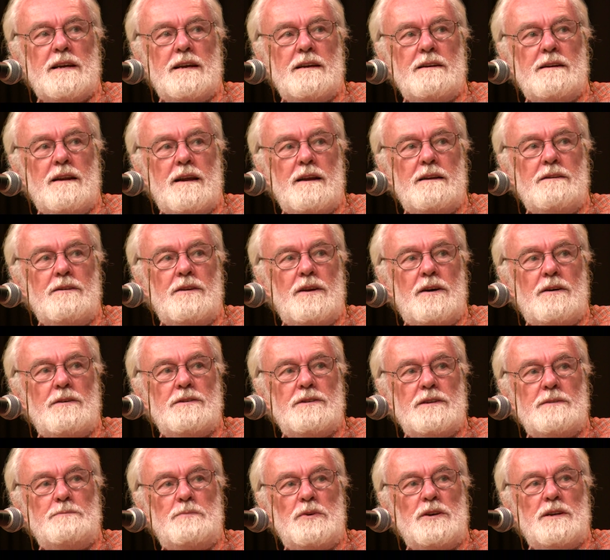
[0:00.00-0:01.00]
And you
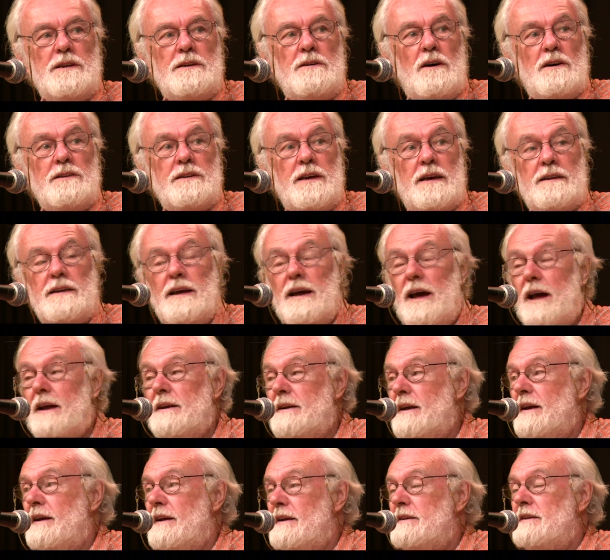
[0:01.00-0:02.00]
know, but on the other
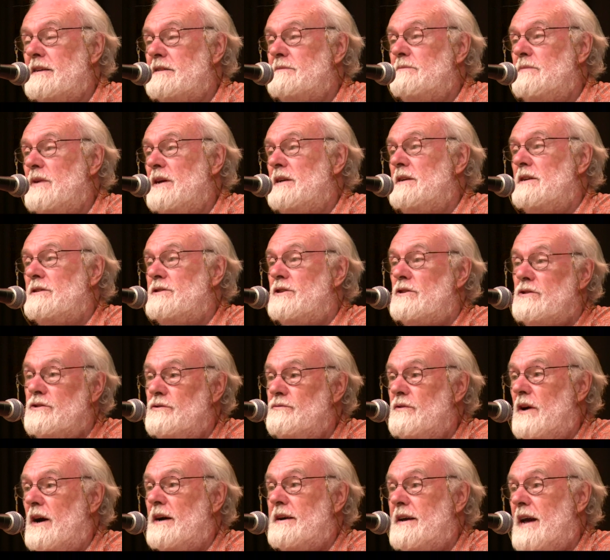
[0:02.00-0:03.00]
hand, it doesn't mean that just
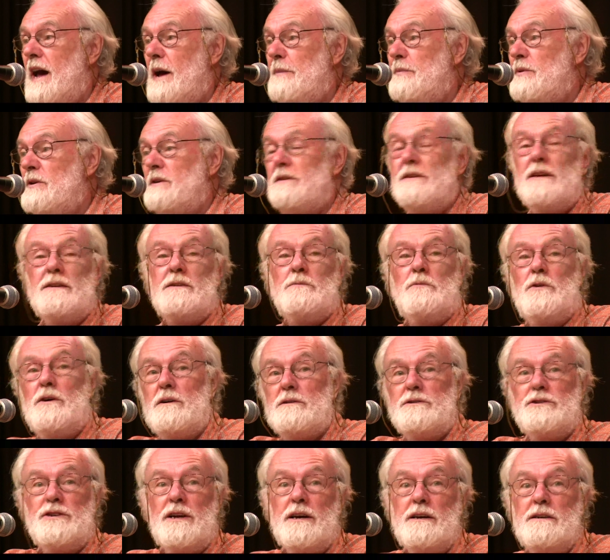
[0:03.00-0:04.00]
you write Capital and then the
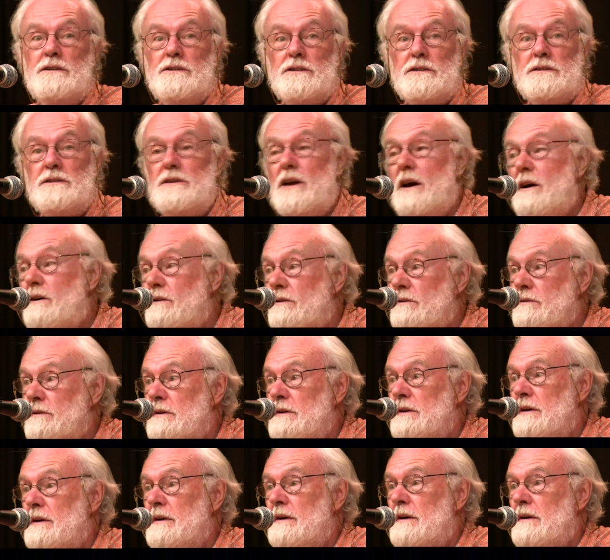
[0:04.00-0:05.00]
world changes. No.
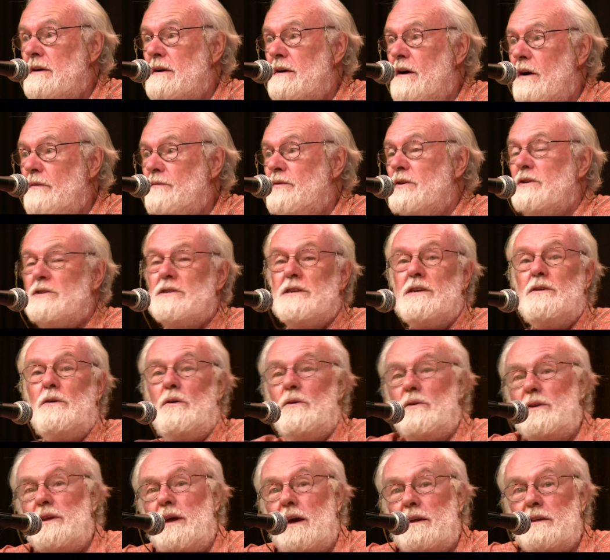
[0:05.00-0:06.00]
Obviously,
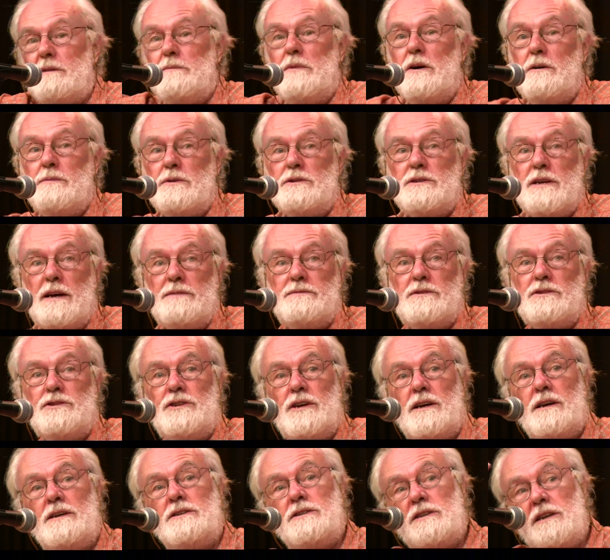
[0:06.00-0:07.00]
all the other moments have to
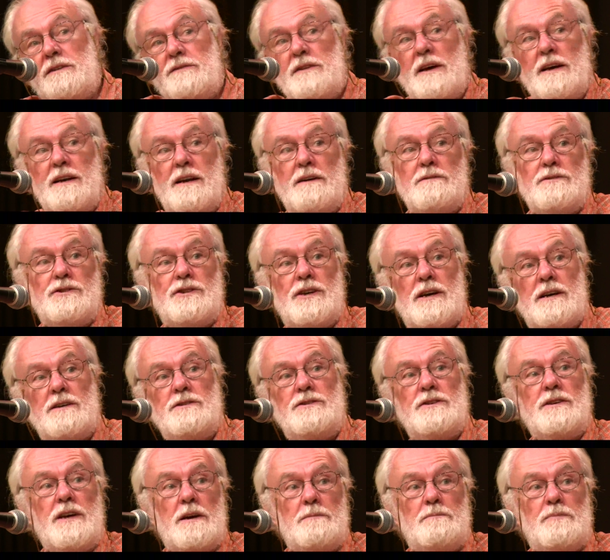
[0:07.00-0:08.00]
change. And if they don't
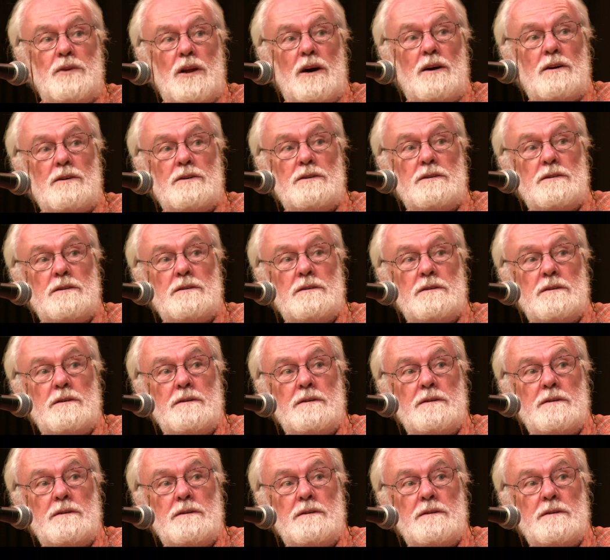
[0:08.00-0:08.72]
change, you get blocked.